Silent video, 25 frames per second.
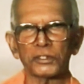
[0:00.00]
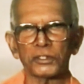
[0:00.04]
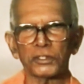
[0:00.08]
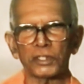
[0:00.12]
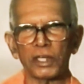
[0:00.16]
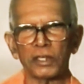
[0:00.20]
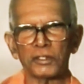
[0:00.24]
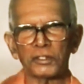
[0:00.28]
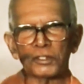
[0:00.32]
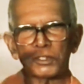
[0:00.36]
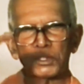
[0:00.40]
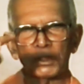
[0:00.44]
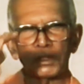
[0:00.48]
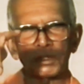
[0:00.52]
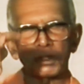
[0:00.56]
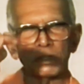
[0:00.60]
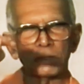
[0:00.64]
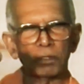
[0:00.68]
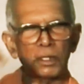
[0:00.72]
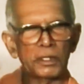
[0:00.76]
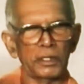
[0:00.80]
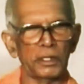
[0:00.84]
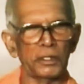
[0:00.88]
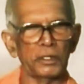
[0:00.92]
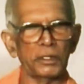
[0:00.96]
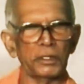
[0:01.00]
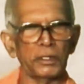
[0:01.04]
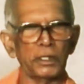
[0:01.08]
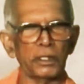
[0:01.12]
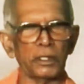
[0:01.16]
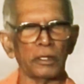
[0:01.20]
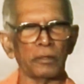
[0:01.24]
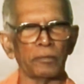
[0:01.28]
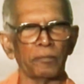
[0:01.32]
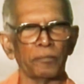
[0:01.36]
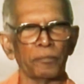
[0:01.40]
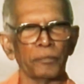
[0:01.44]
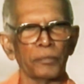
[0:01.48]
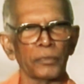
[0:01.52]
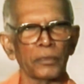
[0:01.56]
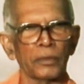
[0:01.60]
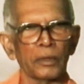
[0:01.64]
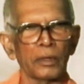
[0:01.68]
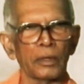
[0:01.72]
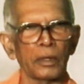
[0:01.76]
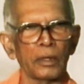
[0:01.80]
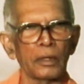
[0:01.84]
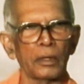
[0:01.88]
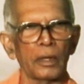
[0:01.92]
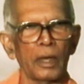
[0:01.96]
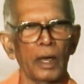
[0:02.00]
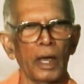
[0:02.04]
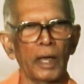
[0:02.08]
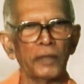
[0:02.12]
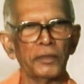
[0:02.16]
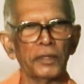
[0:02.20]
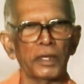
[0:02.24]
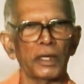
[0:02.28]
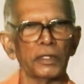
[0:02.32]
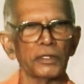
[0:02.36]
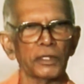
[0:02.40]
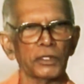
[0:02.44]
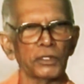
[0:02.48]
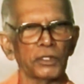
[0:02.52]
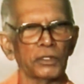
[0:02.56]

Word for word: is lectures in India, and the other